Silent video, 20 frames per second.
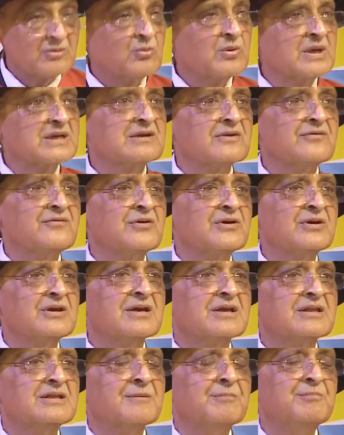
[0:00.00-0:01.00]
whatever
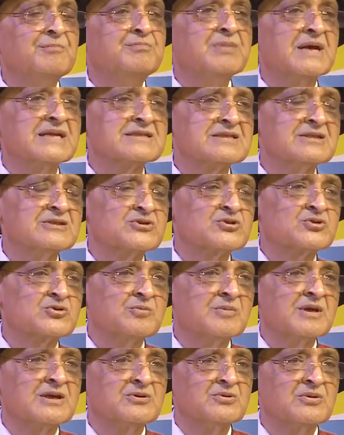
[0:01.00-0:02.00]
the best
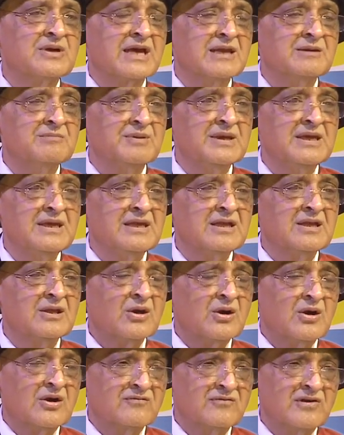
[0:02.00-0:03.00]
instrument you can be
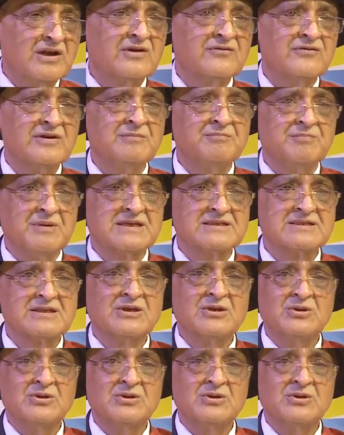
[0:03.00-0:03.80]
of love and peace